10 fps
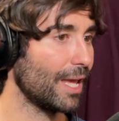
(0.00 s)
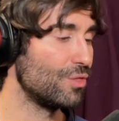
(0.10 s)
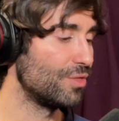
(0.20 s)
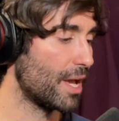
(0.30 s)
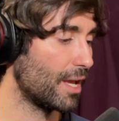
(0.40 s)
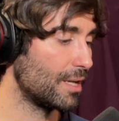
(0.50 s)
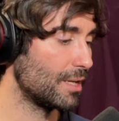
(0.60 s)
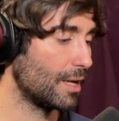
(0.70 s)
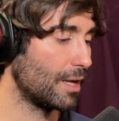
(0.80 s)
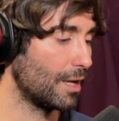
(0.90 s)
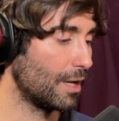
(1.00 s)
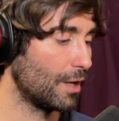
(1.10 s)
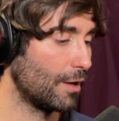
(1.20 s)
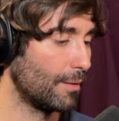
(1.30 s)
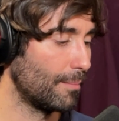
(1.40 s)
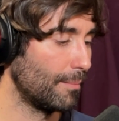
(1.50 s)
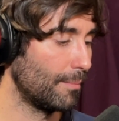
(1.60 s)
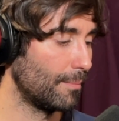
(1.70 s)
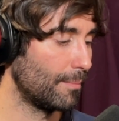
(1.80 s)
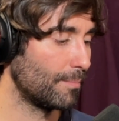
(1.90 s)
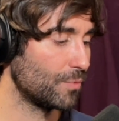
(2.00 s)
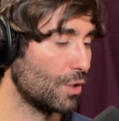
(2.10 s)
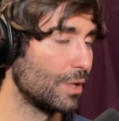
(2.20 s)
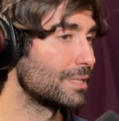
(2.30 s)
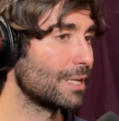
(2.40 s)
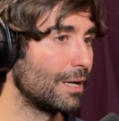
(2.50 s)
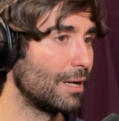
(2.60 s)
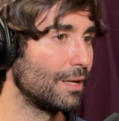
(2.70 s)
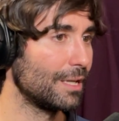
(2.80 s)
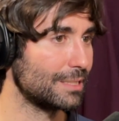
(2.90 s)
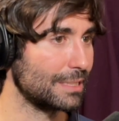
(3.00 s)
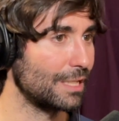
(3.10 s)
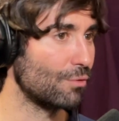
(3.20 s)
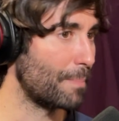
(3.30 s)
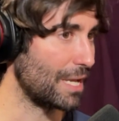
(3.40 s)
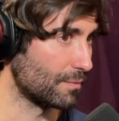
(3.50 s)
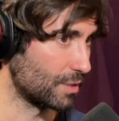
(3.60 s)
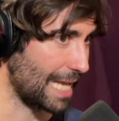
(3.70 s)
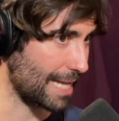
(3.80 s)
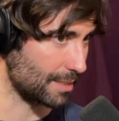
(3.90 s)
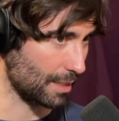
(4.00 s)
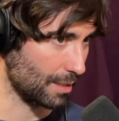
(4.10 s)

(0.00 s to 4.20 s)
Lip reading: And then he has a secret passion for dancing.